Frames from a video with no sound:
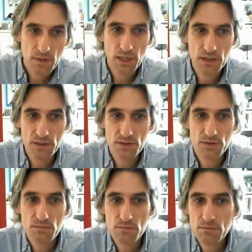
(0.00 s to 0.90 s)
and
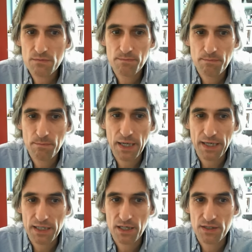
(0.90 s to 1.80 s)

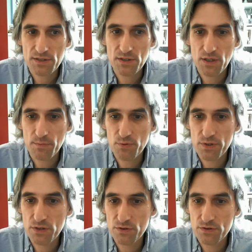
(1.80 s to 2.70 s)
black has pretty
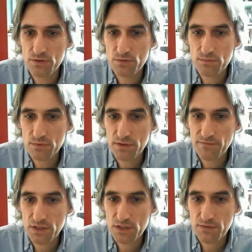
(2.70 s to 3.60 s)
good
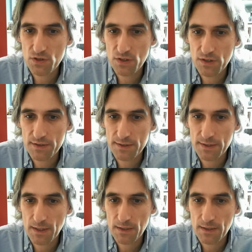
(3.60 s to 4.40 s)
defensive chances there.